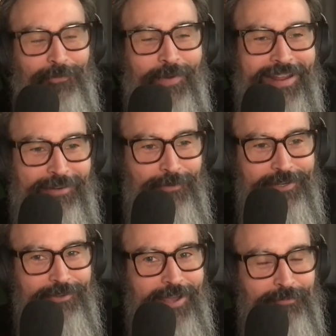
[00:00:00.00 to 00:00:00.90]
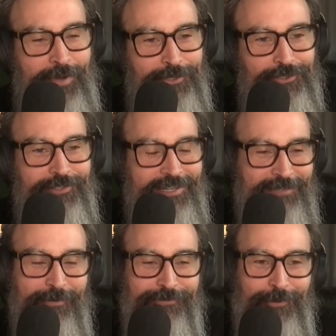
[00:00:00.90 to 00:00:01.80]
right where you get punctured
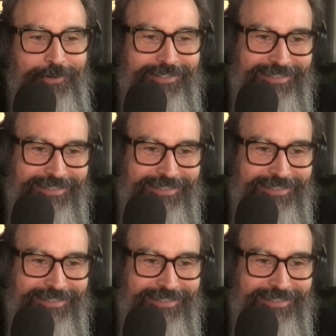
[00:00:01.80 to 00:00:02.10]
lung before.